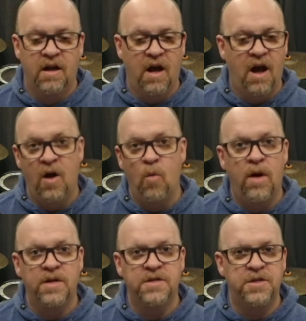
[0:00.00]
I
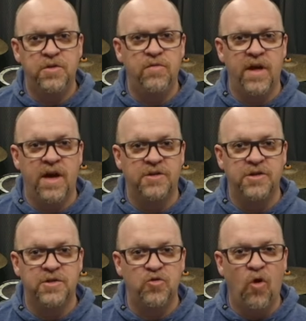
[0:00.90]
wanted to do that
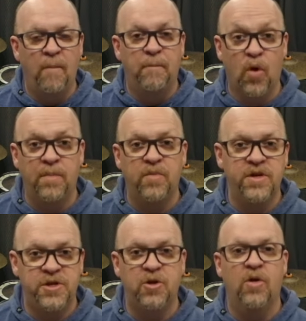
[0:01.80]
just to abruptly
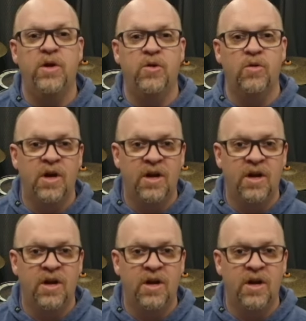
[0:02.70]
show you